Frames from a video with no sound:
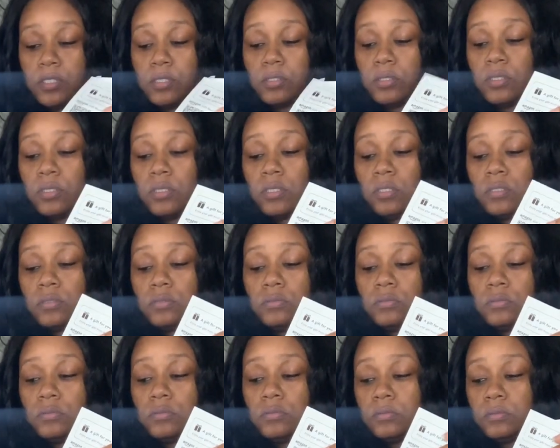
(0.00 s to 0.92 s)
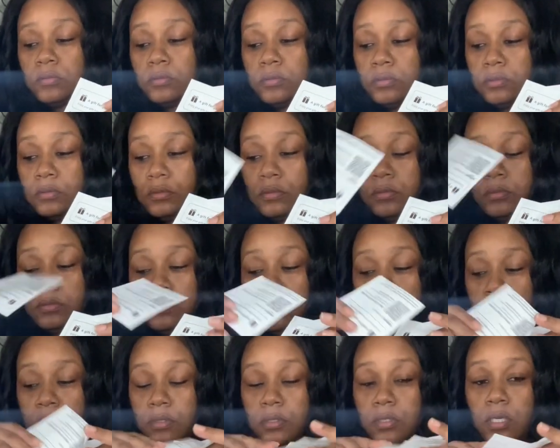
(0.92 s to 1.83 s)
are
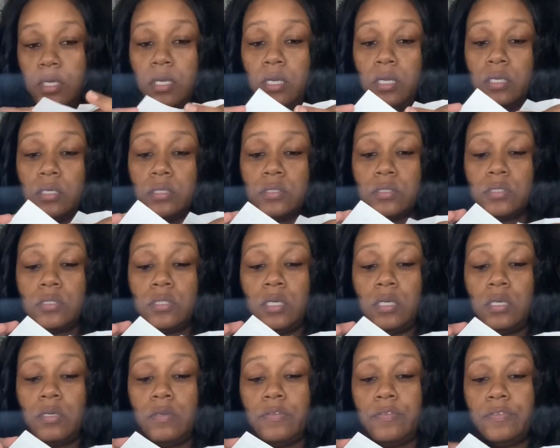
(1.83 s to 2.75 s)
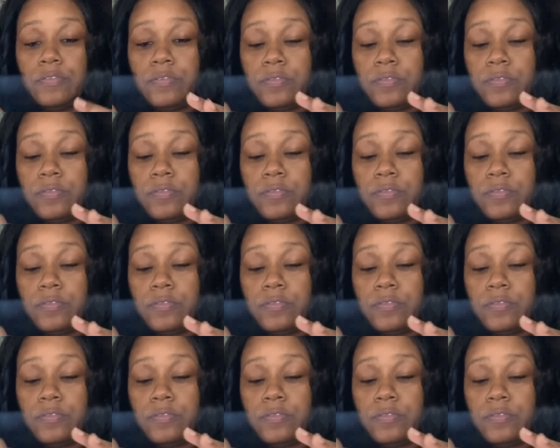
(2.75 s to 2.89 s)
her stuff.